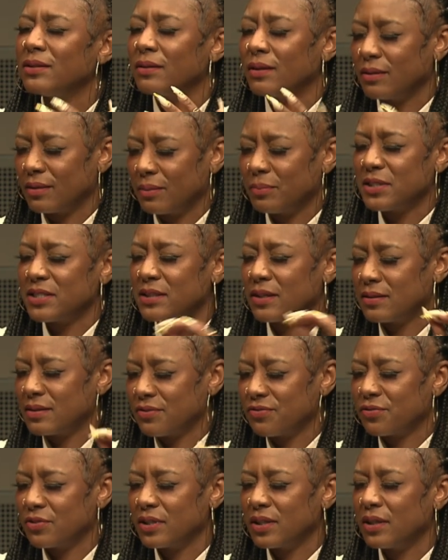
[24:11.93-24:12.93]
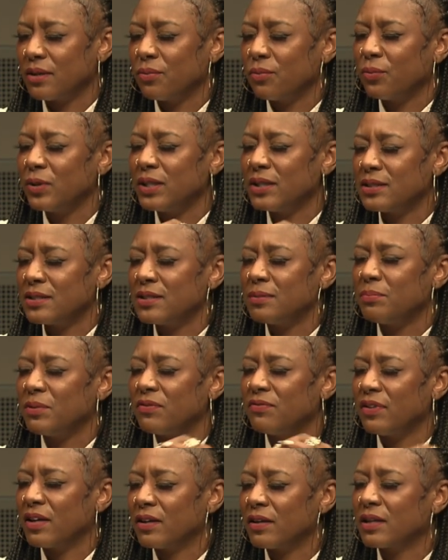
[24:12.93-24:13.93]
let me say it differently. We need to be
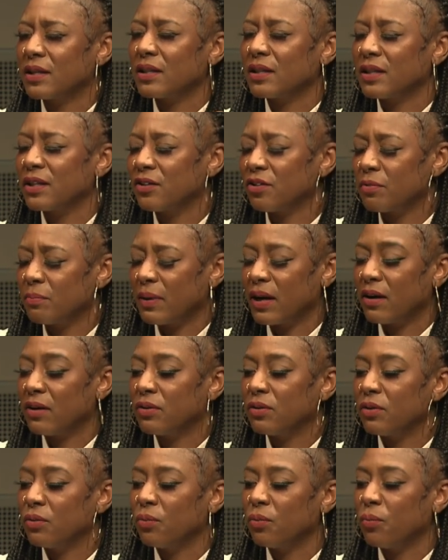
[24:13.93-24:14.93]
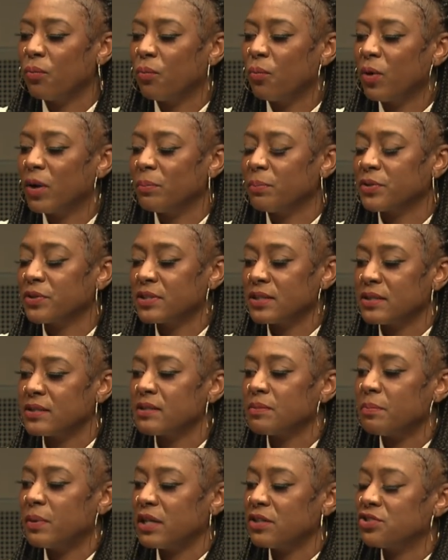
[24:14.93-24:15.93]
very clear about what
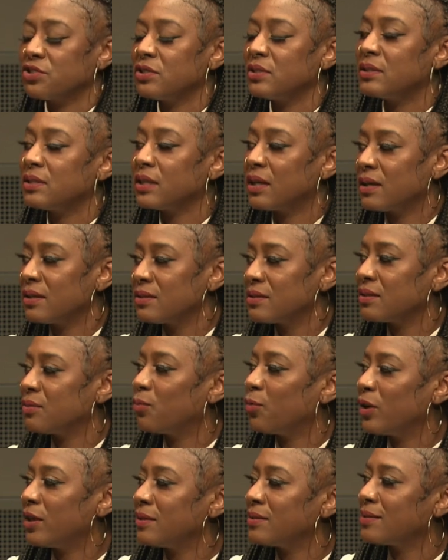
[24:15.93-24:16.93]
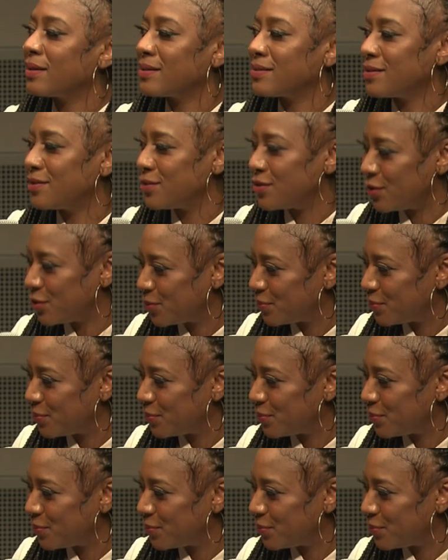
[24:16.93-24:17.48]
participation does and what it doesn't do.